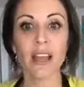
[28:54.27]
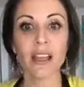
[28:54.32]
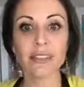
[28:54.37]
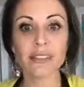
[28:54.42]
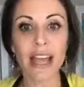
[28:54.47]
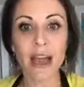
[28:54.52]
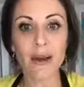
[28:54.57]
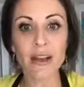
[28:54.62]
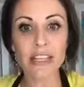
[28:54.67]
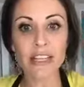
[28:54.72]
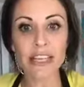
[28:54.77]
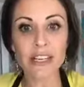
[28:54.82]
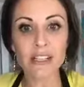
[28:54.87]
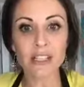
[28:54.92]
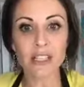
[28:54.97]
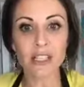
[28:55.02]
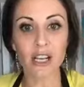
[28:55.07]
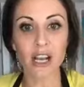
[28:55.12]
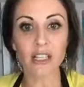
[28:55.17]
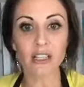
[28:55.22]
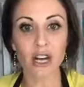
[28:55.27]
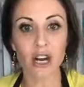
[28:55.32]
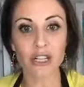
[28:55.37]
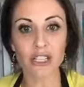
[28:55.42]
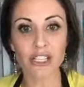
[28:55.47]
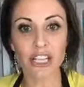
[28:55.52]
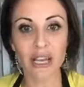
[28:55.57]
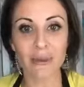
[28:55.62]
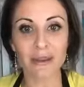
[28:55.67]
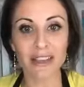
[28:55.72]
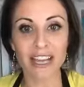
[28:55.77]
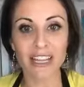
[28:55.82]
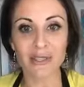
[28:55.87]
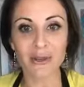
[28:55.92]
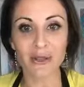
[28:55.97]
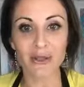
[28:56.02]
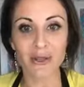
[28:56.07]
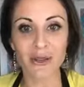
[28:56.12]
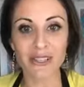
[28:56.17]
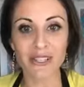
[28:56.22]
now I lead a large team and get
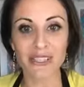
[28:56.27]
to enjoy